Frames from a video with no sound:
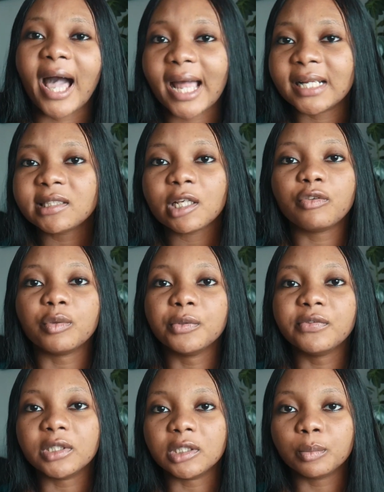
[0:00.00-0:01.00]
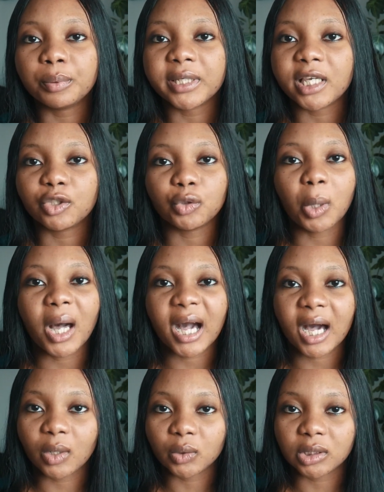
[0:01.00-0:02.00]
And instead of removing the duplicates, you go
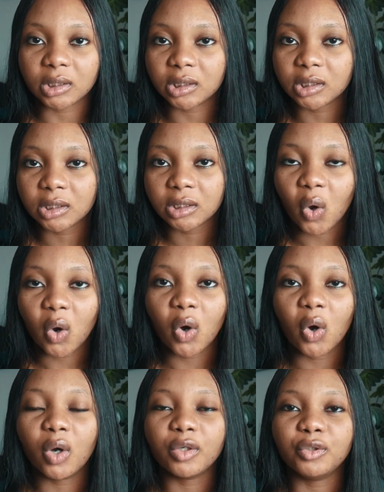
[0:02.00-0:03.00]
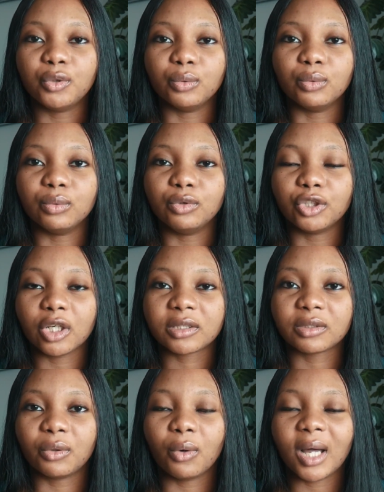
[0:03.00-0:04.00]
and count it, or you
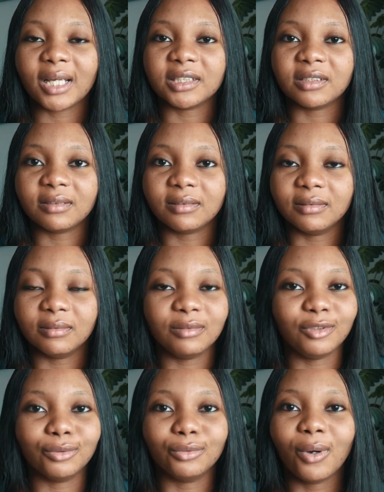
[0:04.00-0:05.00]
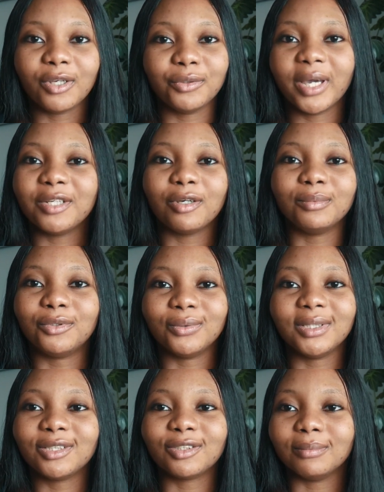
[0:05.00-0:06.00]
just go and you end up
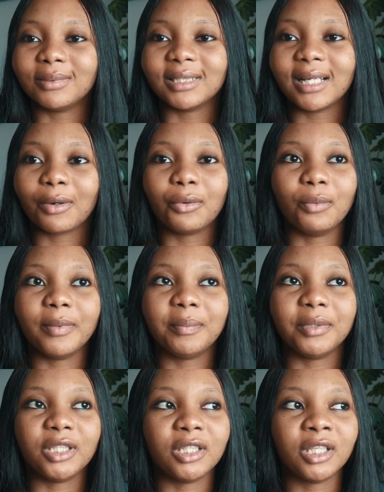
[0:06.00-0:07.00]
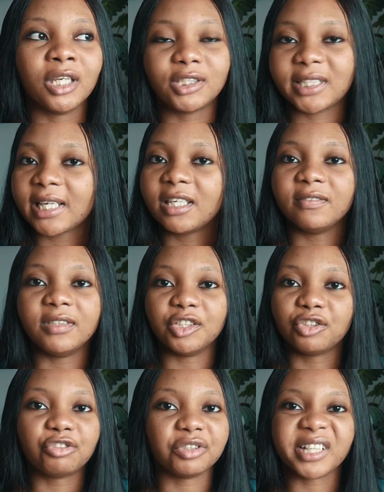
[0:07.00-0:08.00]
doing something like, oh, maybe check if the
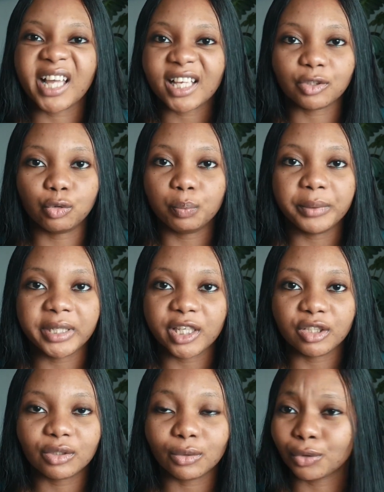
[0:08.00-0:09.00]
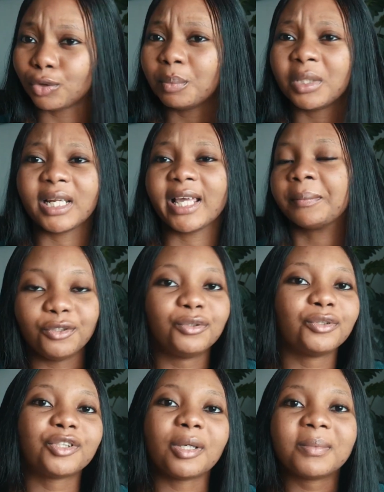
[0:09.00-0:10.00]
string has duplicates or something. Like you
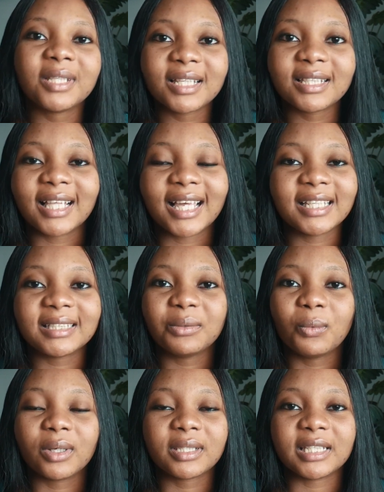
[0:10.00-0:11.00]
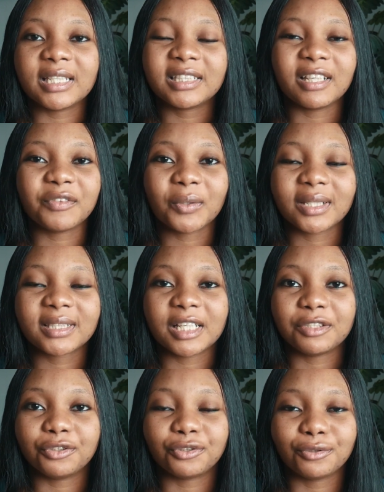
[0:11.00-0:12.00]
do something that isn't what the interviewer
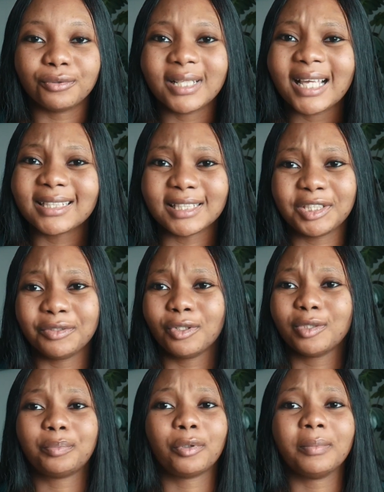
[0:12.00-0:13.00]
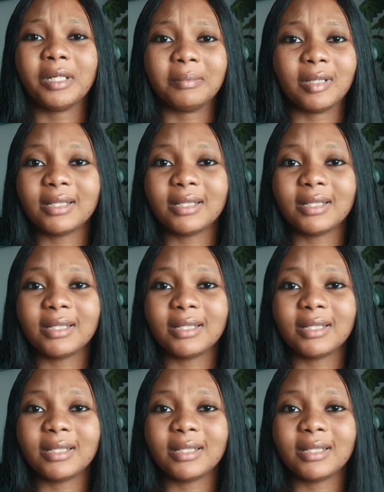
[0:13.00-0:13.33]
said you should do. That's a serious problem.